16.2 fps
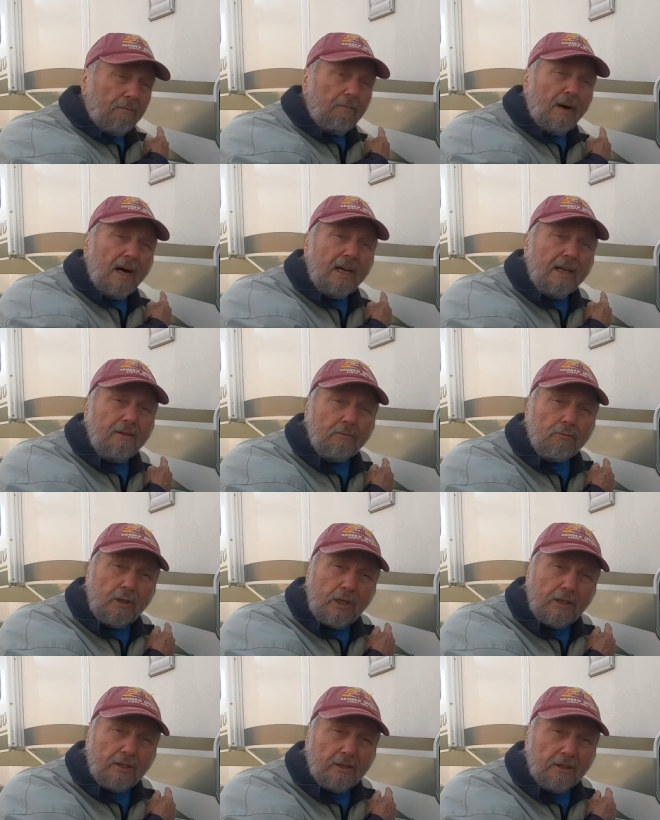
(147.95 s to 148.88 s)
my
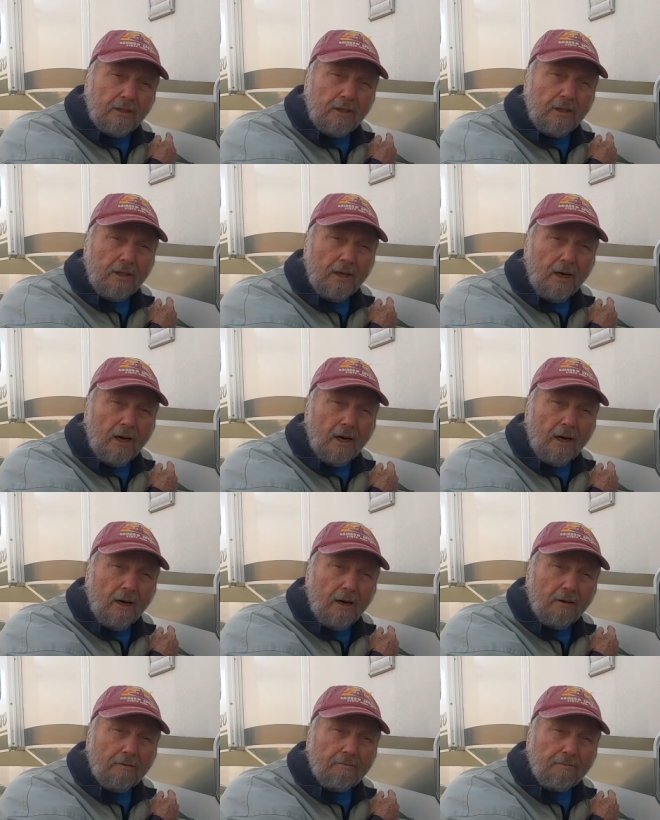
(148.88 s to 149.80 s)
rear
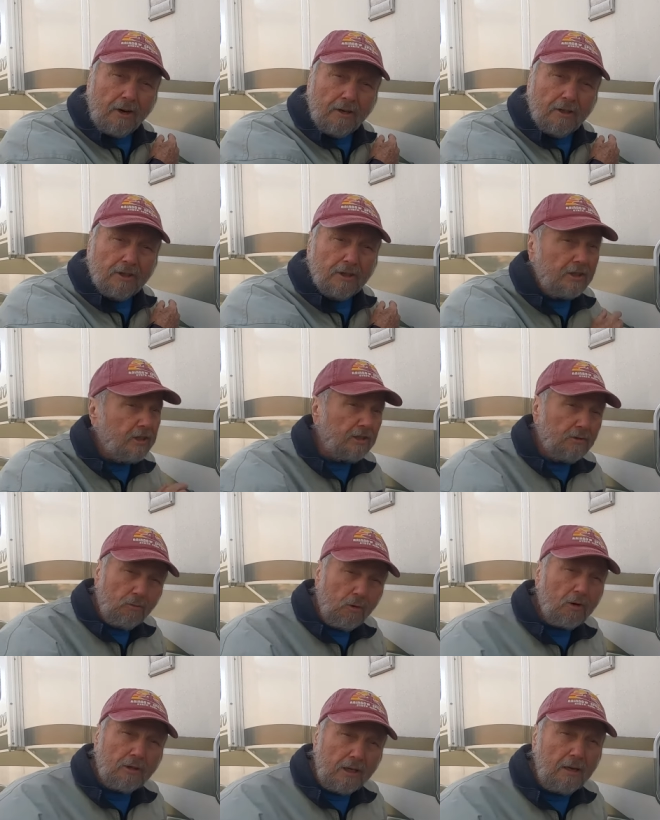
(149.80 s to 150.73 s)
uh, furnace is
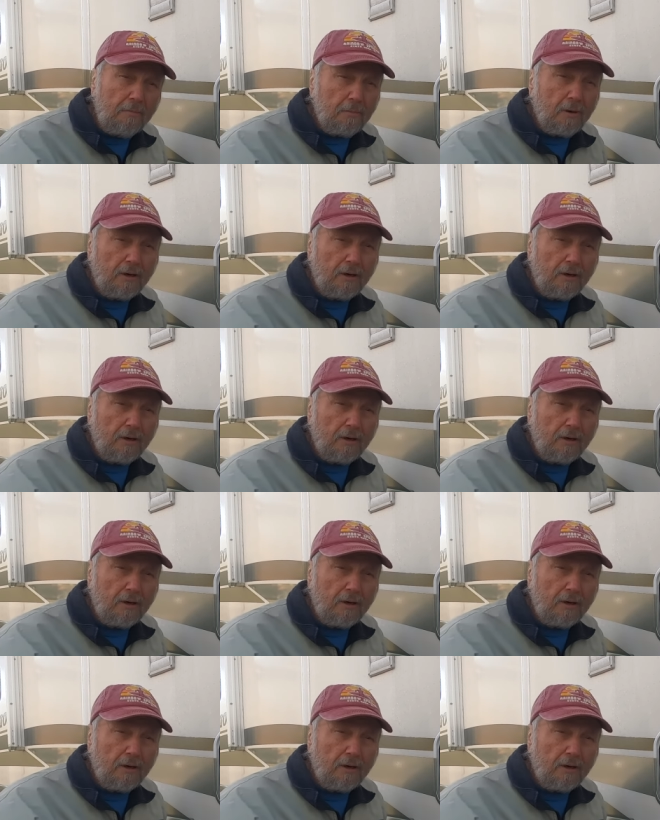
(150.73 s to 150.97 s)
working